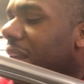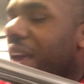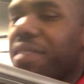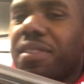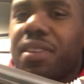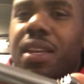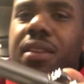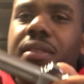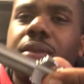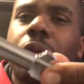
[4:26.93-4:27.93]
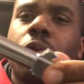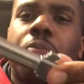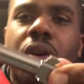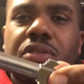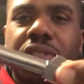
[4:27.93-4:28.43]
hesitant to
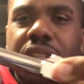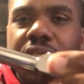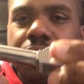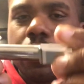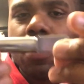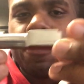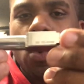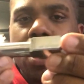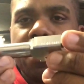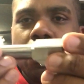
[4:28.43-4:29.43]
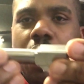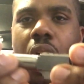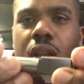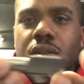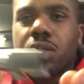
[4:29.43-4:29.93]
purchase this for
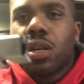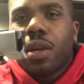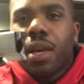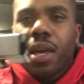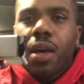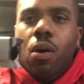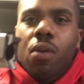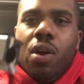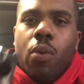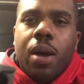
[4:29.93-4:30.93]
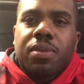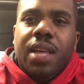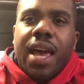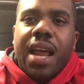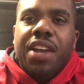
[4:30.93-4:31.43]
$42 on their
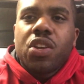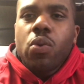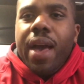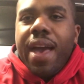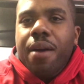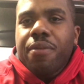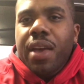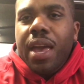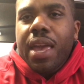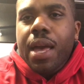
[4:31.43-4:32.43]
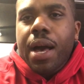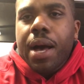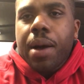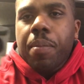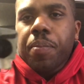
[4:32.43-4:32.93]
website. I do have a